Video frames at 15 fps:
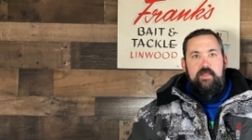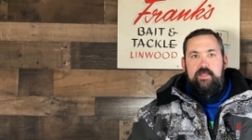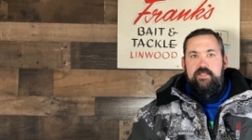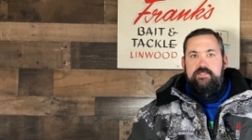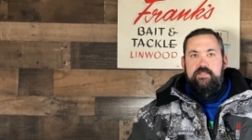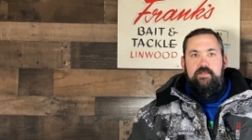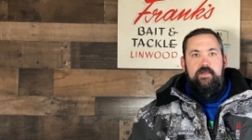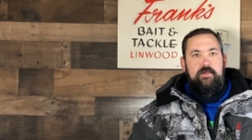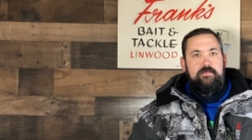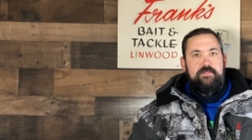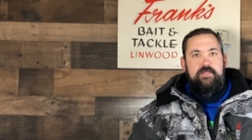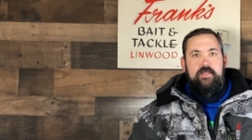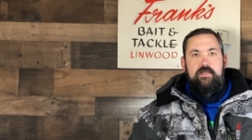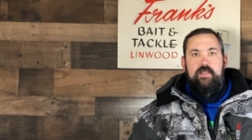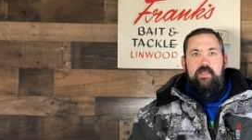as it comes
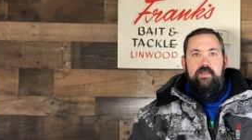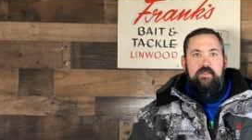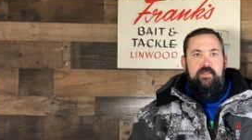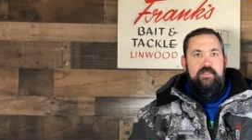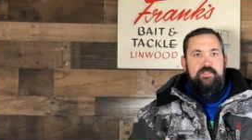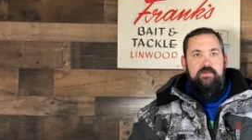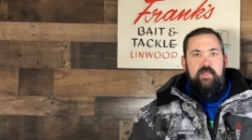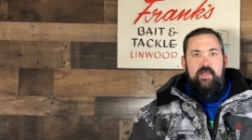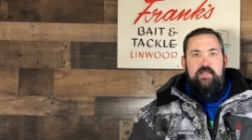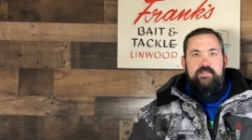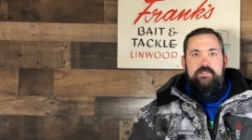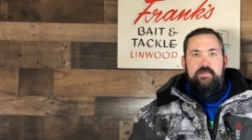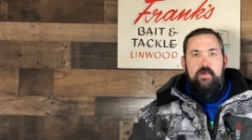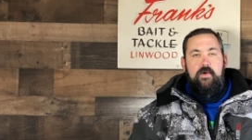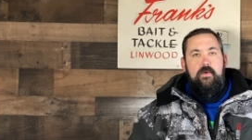in, kind of let you
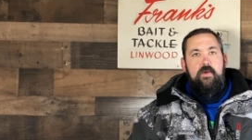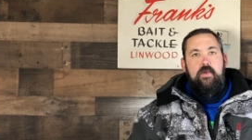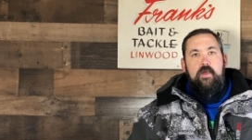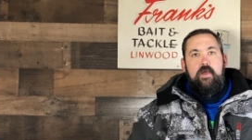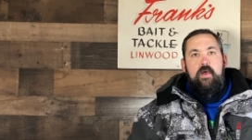guys know.